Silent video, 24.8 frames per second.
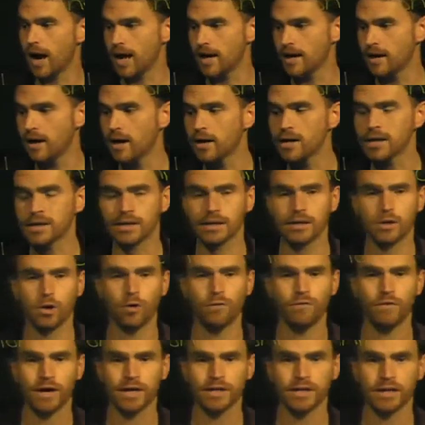ionic and
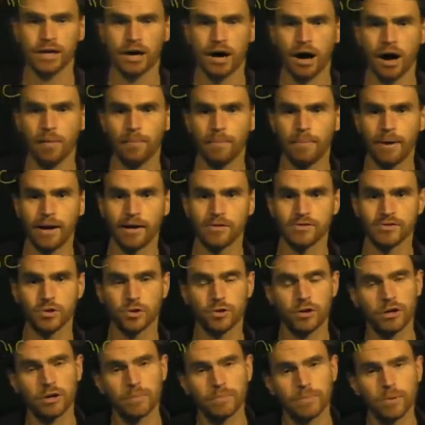covalent compounds
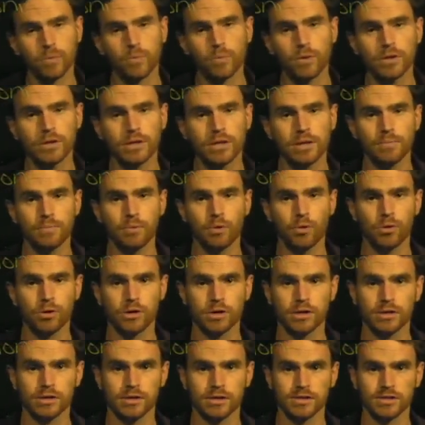are going to be really
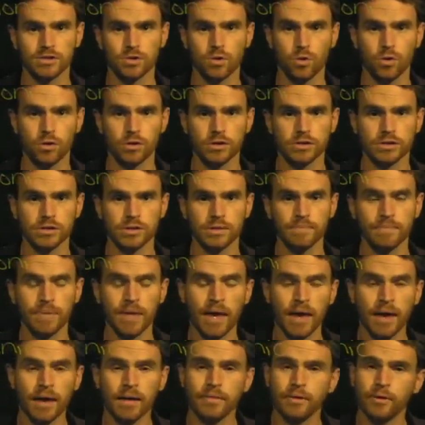important in this course.
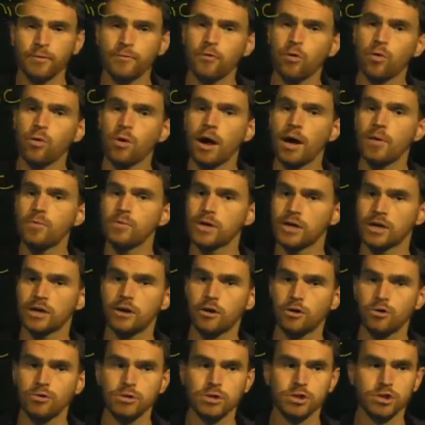Therefore, I would
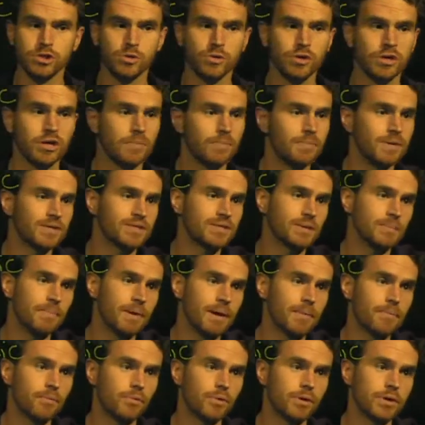encourage you to commit to
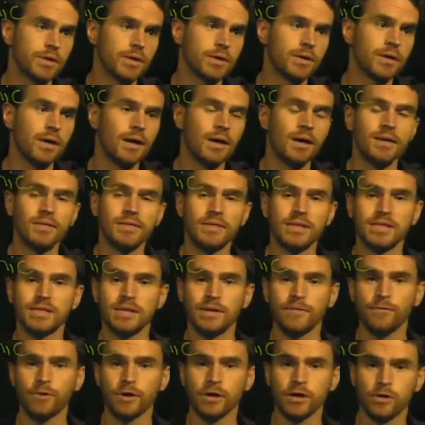memory the
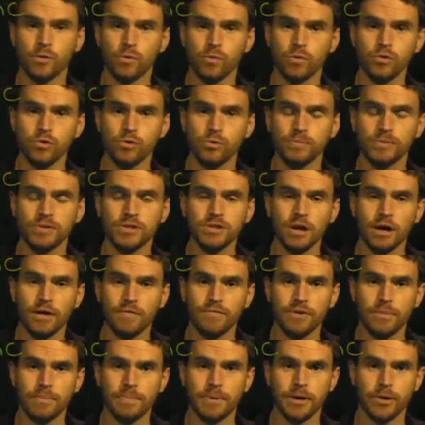different groups
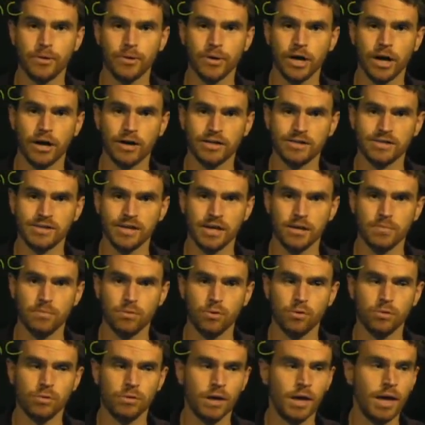of the periodic
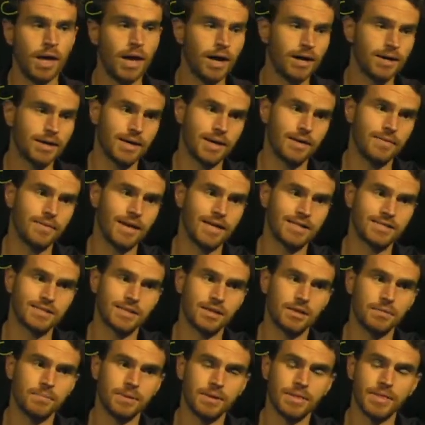table. Again, that's
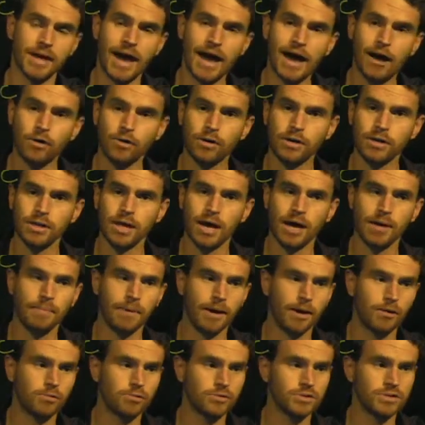going to be the alkali
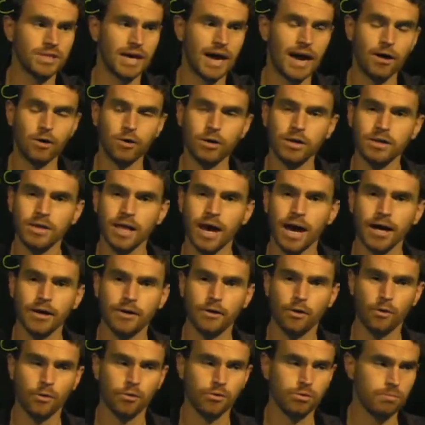metals, the
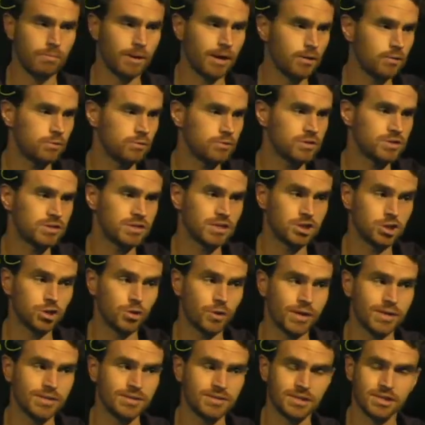alkaline earth metals, the
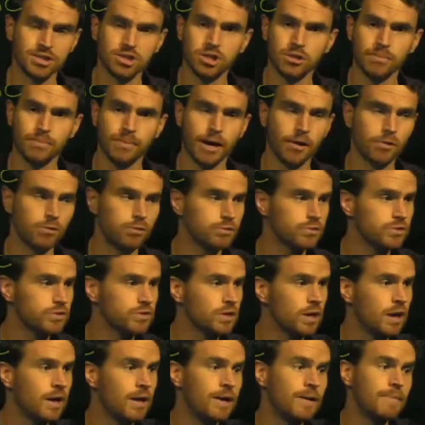transition
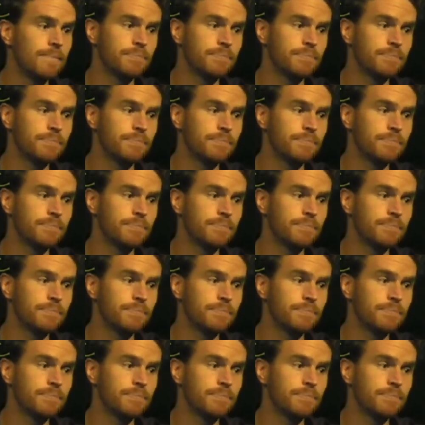metals,